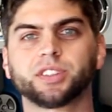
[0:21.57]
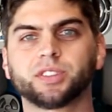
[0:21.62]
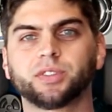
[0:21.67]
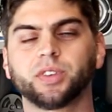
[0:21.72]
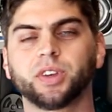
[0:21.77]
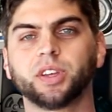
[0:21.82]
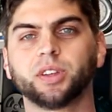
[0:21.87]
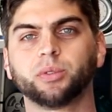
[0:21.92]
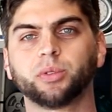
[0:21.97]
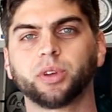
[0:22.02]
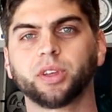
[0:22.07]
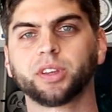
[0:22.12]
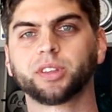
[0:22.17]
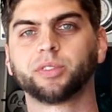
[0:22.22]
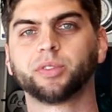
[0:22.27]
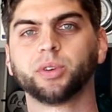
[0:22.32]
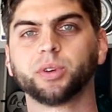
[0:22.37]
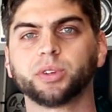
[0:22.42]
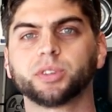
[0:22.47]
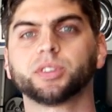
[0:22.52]
Six Fan, where I like
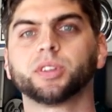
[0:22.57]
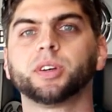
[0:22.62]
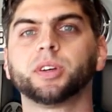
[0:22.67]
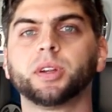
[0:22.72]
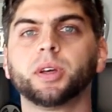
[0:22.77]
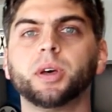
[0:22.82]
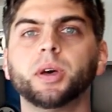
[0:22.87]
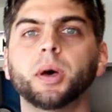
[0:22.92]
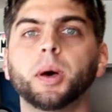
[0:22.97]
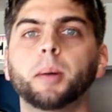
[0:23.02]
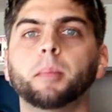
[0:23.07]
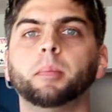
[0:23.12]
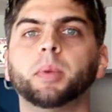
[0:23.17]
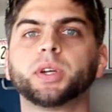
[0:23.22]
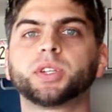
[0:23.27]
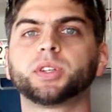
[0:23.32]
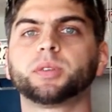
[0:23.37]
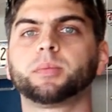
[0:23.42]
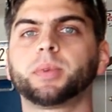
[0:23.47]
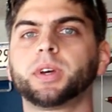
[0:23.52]
to focus on
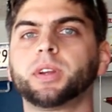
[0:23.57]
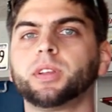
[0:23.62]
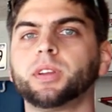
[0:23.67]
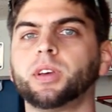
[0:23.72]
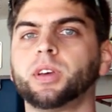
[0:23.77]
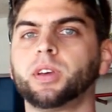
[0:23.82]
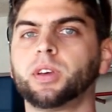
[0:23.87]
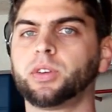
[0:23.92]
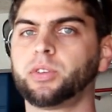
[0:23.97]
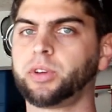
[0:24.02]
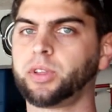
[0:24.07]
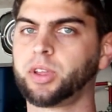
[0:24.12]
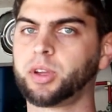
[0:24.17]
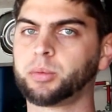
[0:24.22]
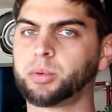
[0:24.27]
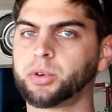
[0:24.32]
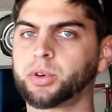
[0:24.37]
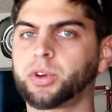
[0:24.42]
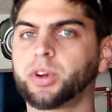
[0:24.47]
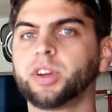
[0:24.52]
budget-minded,
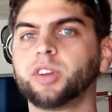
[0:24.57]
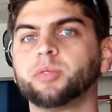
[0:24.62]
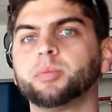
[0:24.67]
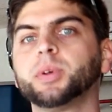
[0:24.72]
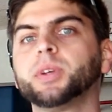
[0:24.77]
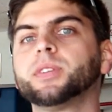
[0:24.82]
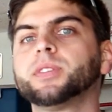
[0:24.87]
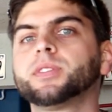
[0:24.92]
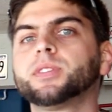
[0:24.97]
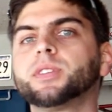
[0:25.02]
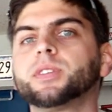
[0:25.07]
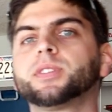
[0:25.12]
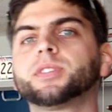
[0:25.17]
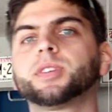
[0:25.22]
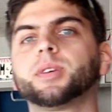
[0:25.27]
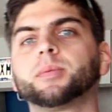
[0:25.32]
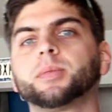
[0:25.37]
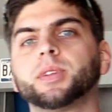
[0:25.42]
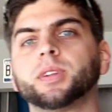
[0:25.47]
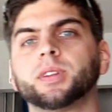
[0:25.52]
relatable, creative builds, a little
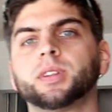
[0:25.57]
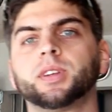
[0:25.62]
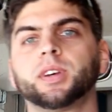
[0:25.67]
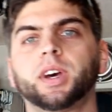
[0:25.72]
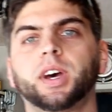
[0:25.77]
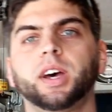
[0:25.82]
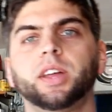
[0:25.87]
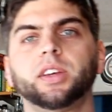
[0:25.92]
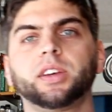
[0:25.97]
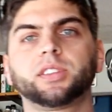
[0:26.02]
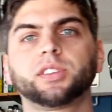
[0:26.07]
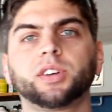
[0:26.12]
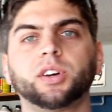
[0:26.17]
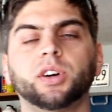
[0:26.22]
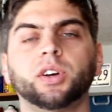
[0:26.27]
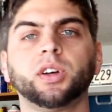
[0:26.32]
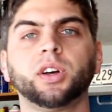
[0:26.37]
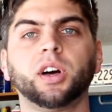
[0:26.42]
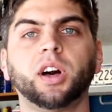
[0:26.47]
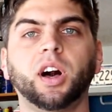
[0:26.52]
something I like to
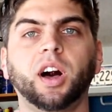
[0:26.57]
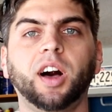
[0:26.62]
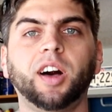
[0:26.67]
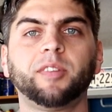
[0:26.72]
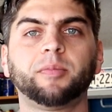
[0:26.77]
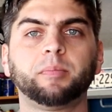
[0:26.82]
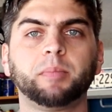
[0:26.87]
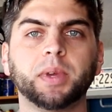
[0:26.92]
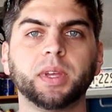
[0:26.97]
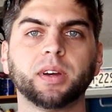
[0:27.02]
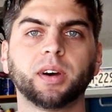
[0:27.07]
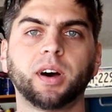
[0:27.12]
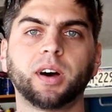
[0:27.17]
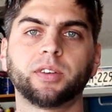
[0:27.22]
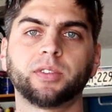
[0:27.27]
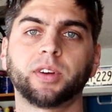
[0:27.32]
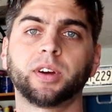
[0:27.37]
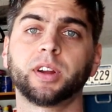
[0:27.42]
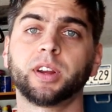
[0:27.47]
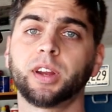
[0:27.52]
call offbeat
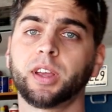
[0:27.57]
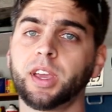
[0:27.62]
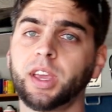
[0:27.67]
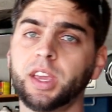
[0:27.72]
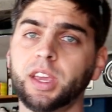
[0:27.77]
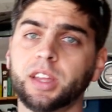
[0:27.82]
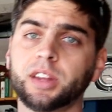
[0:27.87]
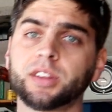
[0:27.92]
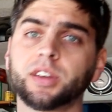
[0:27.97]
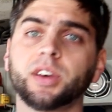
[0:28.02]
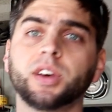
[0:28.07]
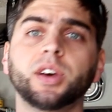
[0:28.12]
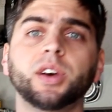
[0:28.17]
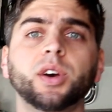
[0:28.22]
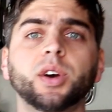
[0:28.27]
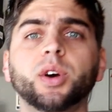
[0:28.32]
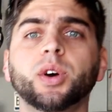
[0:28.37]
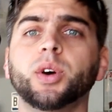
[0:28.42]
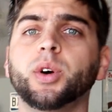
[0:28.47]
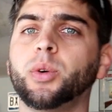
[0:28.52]
hot rodding. And
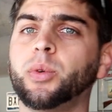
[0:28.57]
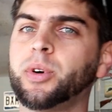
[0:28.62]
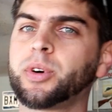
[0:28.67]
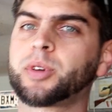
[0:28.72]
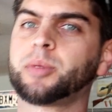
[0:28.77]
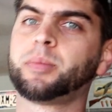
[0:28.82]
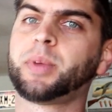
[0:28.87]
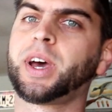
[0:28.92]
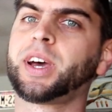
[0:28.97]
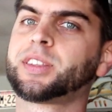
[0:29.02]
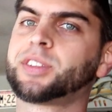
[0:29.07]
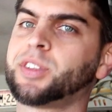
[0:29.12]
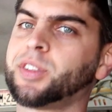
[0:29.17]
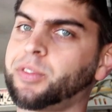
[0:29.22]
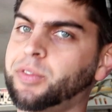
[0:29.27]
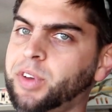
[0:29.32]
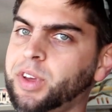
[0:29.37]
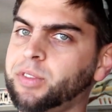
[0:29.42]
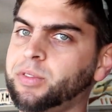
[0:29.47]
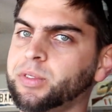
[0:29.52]
welcome back to
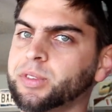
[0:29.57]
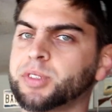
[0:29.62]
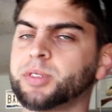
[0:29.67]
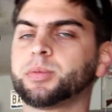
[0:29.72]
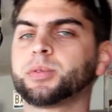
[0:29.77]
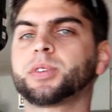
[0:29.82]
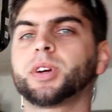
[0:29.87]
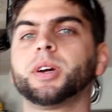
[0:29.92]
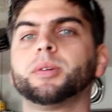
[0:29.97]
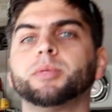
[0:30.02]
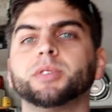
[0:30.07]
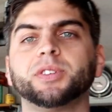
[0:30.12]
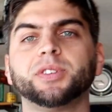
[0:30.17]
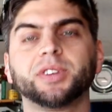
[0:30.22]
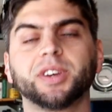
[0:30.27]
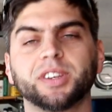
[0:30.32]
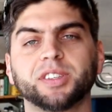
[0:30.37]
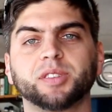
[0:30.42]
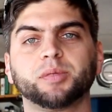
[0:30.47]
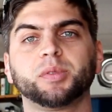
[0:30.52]
the faithful subscribers.
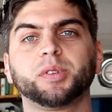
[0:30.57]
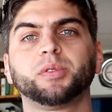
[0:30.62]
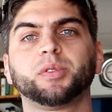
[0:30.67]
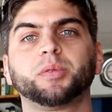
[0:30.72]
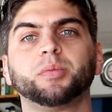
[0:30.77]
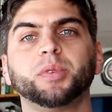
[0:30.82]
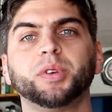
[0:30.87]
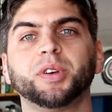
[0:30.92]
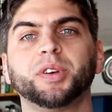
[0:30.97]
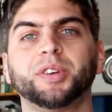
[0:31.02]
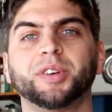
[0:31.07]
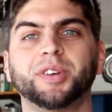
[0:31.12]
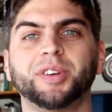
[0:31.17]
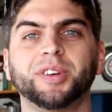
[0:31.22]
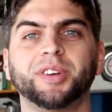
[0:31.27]
You guys have been with me